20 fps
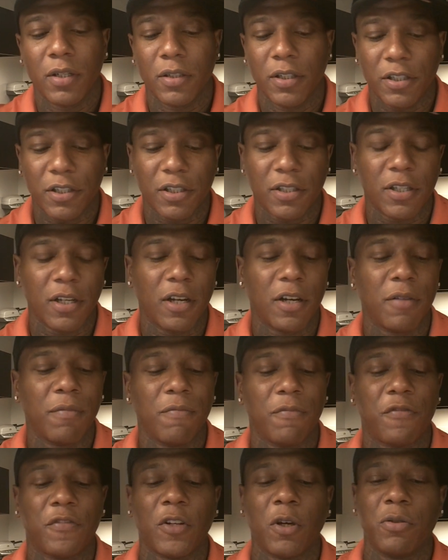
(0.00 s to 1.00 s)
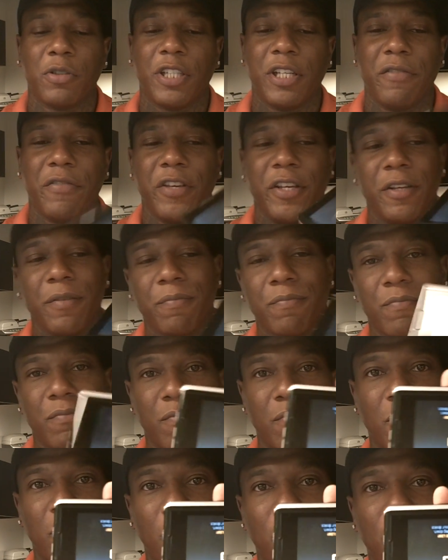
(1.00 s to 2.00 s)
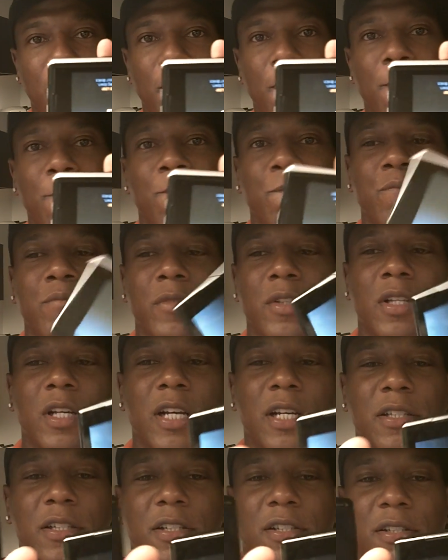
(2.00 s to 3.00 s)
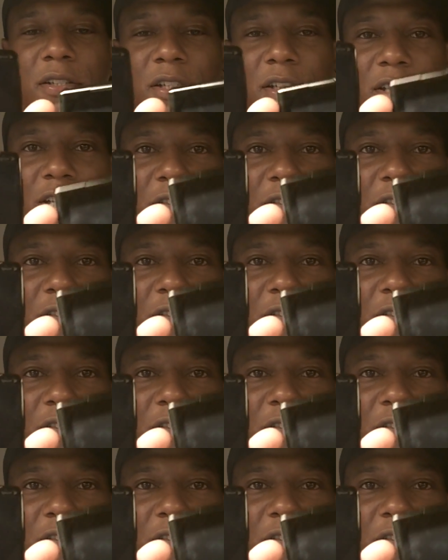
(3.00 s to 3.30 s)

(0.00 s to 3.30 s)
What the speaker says: This is a Flow TV. Look at the